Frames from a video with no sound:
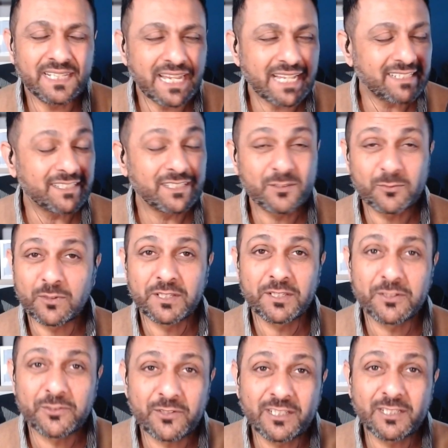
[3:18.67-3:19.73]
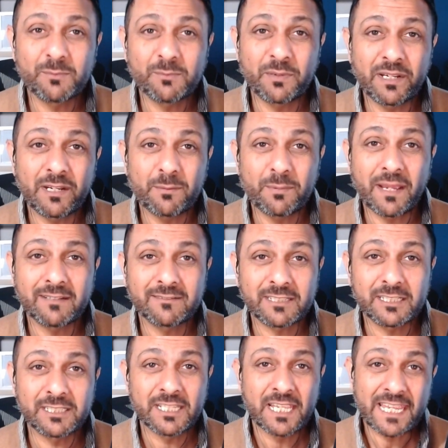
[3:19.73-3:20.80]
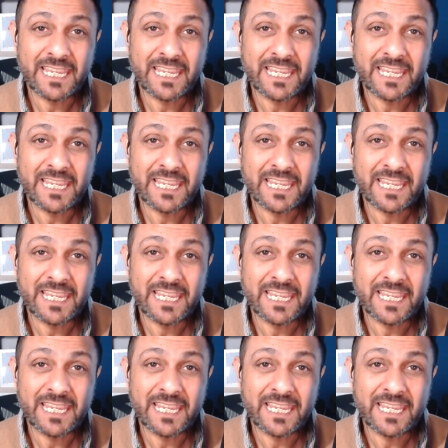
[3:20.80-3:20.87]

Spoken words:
In essence, what you're trying to bring about is